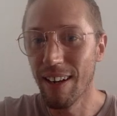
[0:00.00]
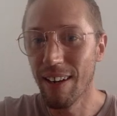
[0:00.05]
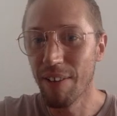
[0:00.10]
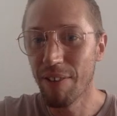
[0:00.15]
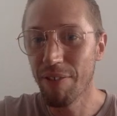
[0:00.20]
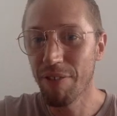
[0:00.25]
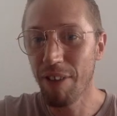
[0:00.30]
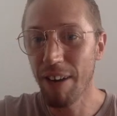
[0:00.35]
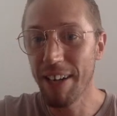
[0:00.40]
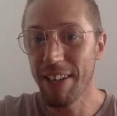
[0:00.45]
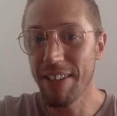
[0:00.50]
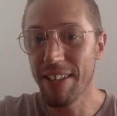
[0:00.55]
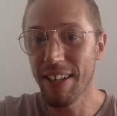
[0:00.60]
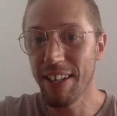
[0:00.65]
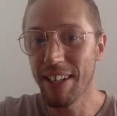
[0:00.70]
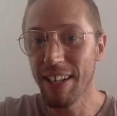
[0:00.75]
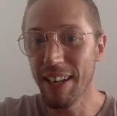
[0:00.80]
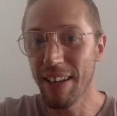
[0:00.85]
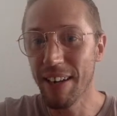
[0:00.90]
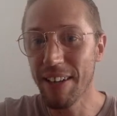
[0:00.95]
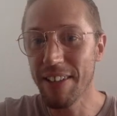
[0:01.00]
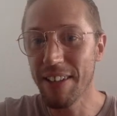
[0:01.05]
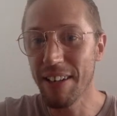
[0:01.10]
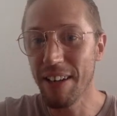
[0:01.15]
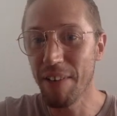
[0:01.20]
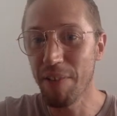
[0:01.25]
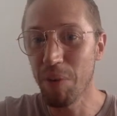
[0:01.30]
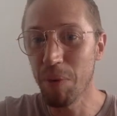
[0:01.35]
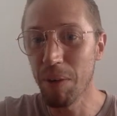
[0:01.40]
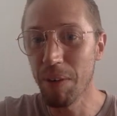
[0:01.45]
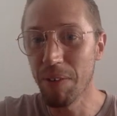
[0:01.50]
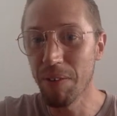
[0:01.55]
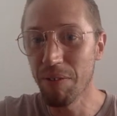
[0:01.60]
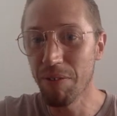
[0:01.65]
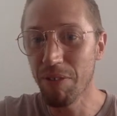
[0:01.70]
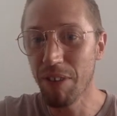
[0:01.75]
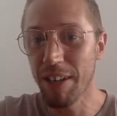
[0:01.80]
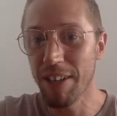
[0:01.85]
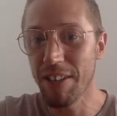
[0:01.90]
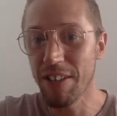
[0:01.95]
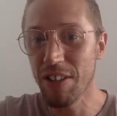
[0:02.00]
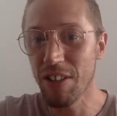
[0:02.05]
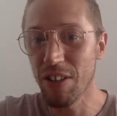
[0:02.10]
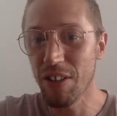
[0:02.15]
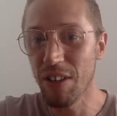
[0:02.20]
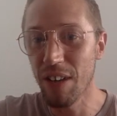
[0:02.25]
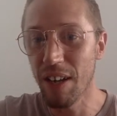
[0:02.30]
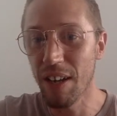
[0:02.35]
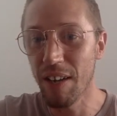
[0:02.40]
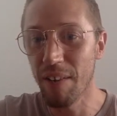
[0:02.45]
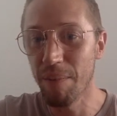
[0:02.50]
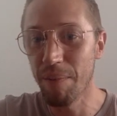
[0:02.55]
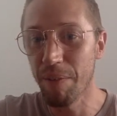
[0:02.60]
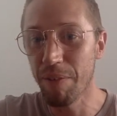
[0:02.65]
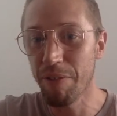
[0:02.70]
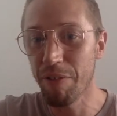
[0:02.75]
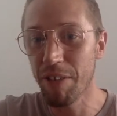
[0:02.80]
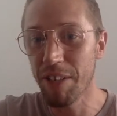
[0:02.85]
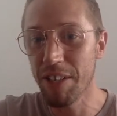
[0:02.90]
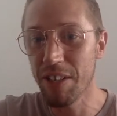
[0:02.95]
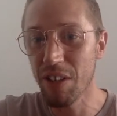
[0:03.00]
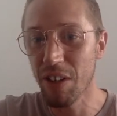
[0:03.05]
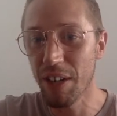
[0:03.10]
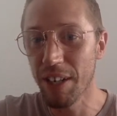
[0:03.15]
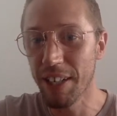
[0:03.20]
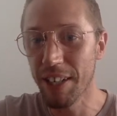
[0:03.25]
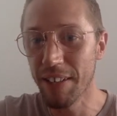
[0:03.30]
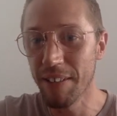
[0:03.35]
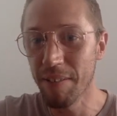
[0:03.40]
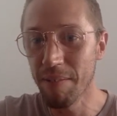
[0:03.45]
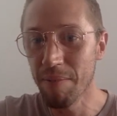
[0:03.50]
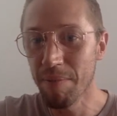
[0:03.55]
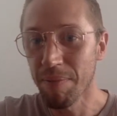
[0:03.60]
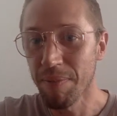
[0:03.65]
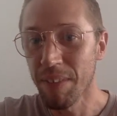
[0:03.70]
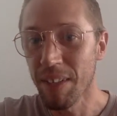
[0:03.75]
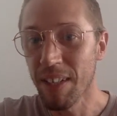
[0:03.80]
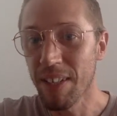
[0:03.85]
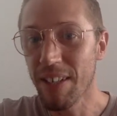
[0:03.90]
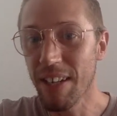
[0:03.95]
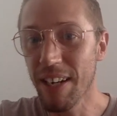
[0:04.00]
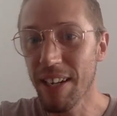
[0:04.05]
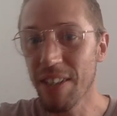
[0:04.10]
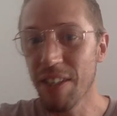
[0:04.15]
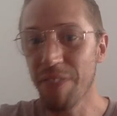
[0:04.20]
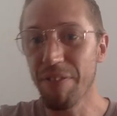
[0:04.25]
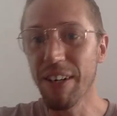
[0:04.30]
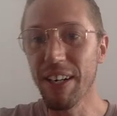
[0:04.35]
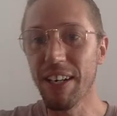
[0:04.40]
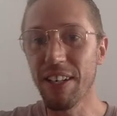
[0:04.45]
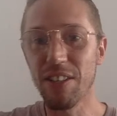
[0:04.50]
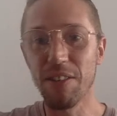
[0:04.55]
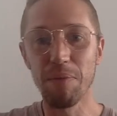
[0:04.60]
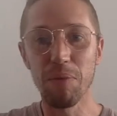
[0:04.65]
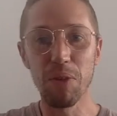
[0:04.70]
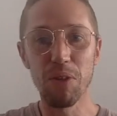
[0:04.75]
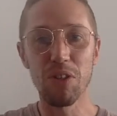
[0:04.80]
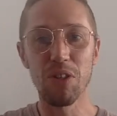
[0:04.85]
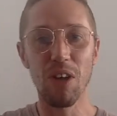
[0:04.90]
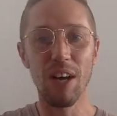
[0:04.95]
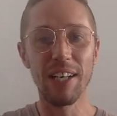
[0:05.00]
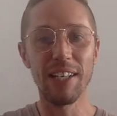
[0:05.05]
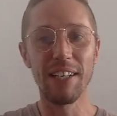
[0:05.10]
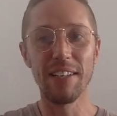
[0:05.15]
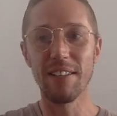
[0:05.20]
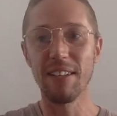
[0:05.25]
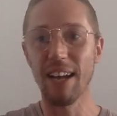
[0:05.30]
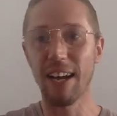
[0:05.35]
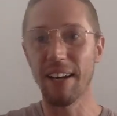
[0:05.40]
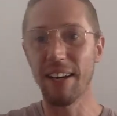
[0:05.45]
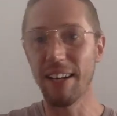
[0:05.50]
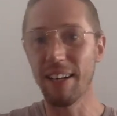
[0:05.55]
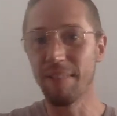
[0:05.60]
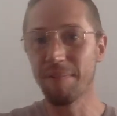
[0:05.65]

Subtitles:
Fraser, yeah, that's another one. Fraser's a free signing. See, that's the thing. There's some good signings out